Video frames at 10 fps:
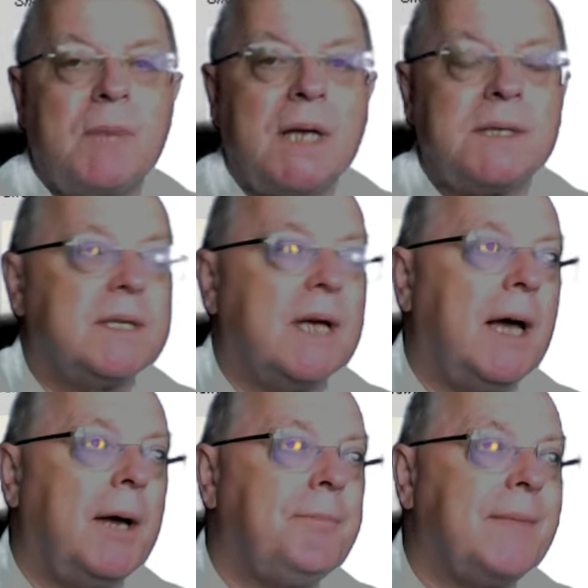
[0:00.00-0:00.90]
but
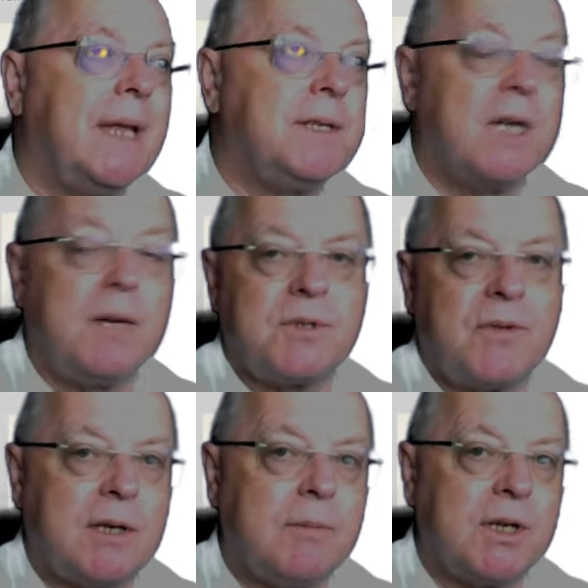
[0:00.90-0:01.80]
in terms of
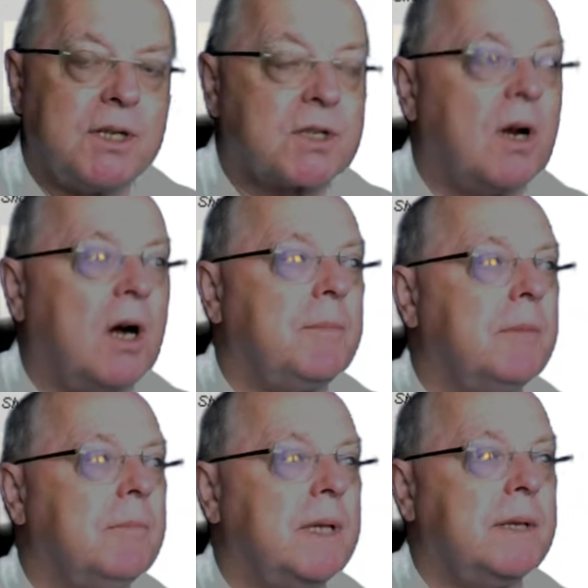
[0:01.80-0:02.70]
how you might describe
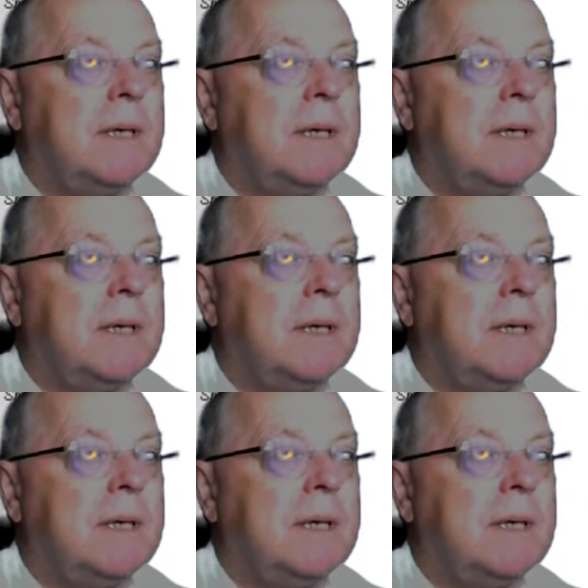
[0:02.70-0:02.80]
them, but